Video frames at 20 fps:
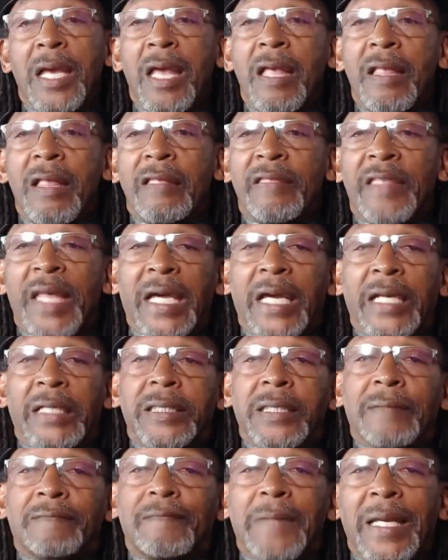
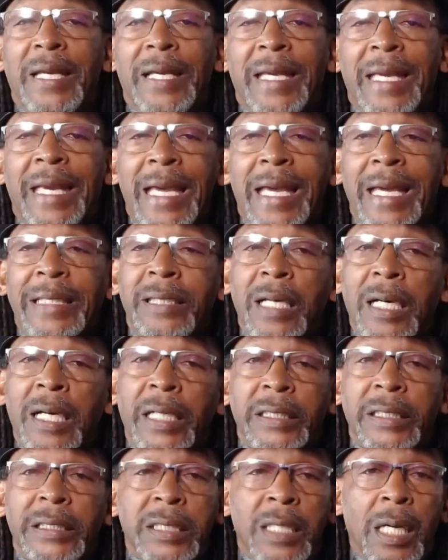that had
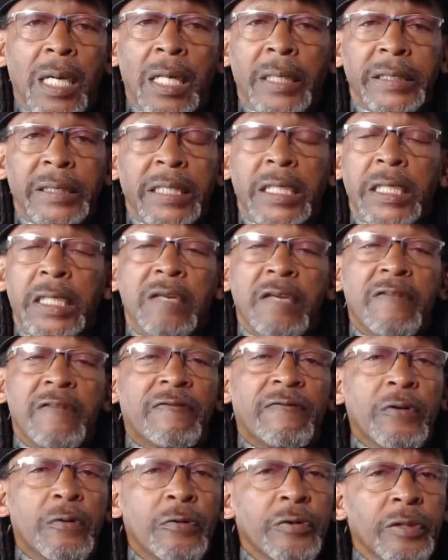I gone any
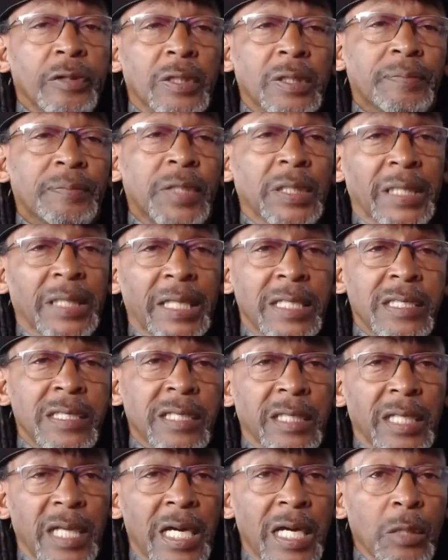further up the
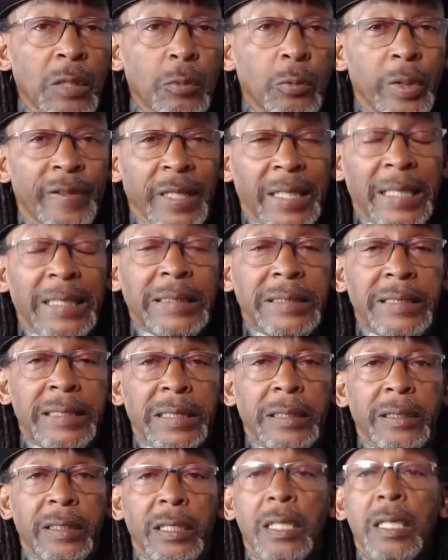Alaskan highway than I
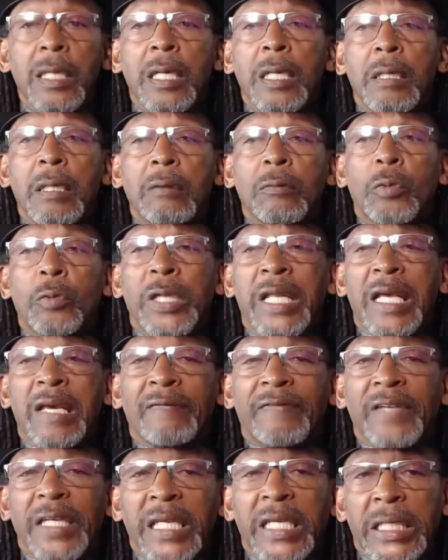did, would
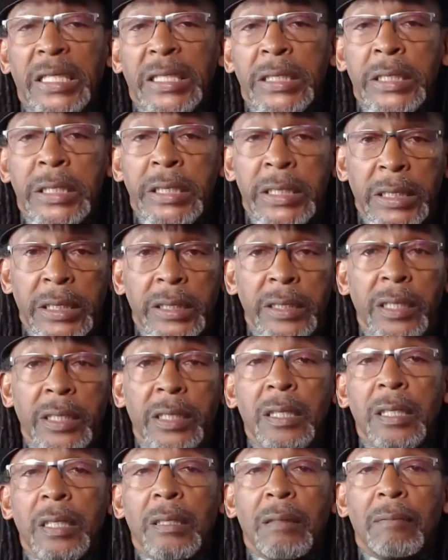have
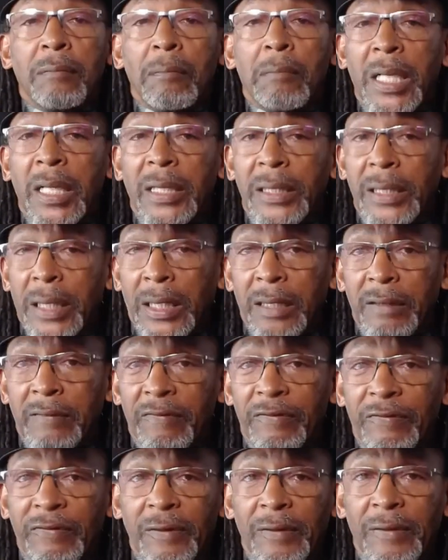ended my
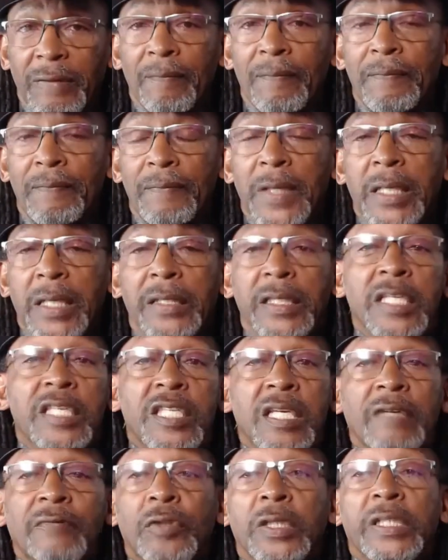life. The
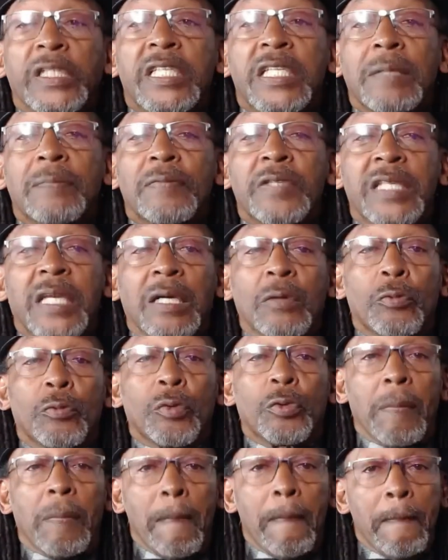several attempts that
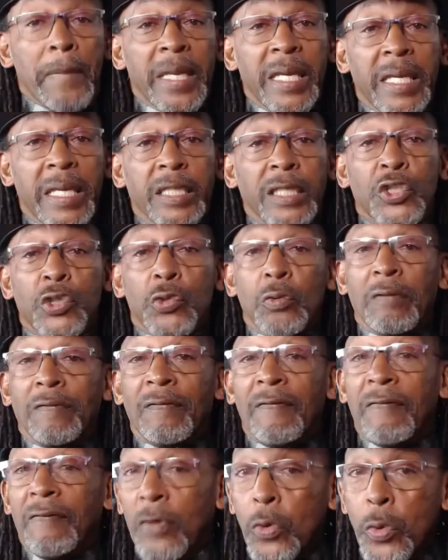were made to
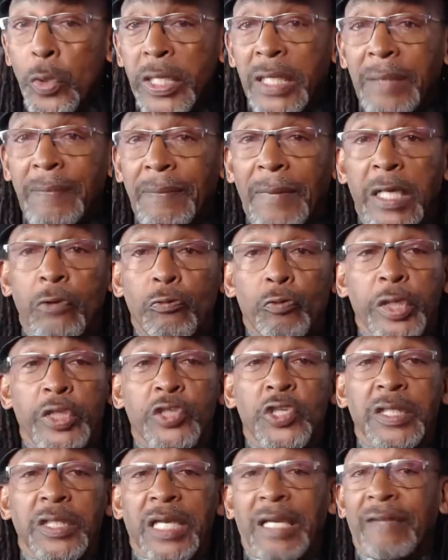avoid my
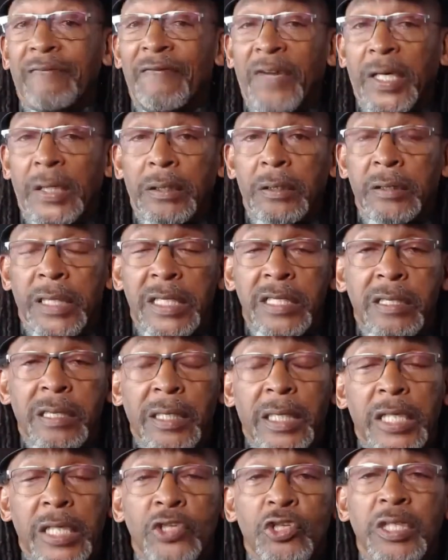reaching that final
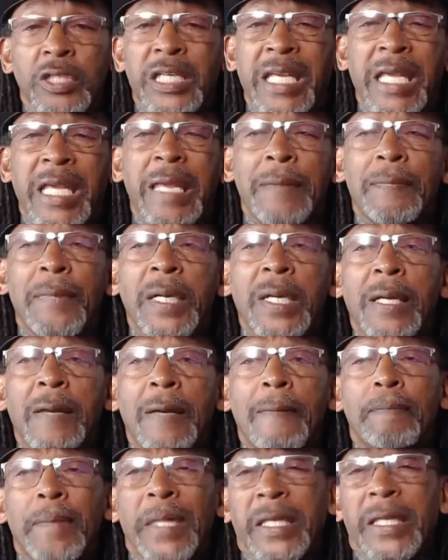destination came
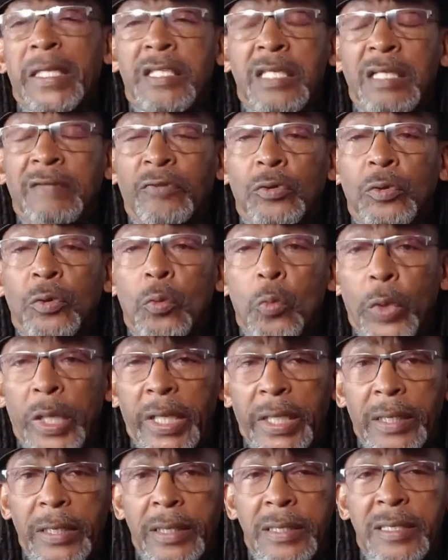in several
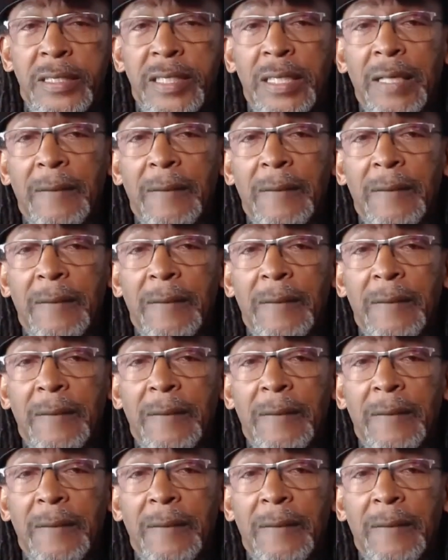ways,